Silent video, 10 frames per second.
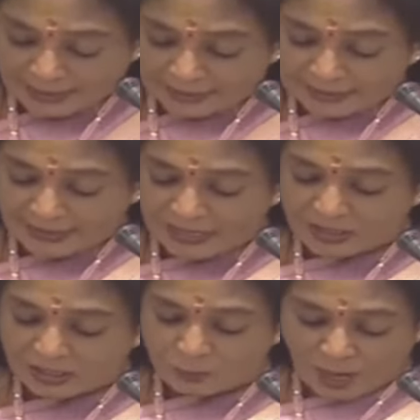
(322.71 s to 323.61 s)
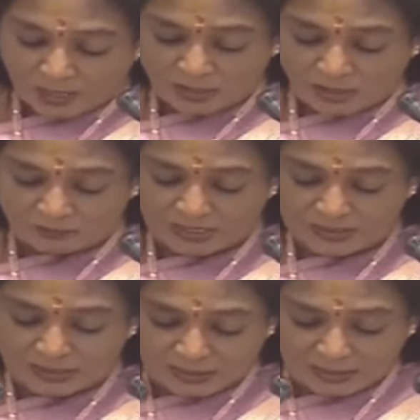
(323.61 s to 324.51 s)
heritage-rich parts of the
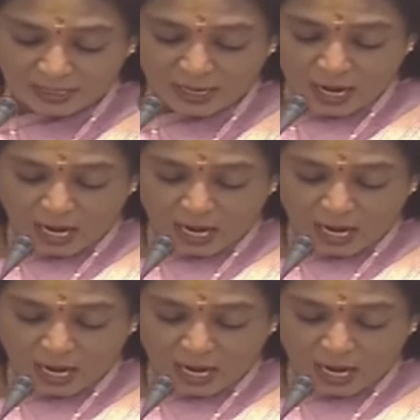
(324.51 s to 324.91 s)
city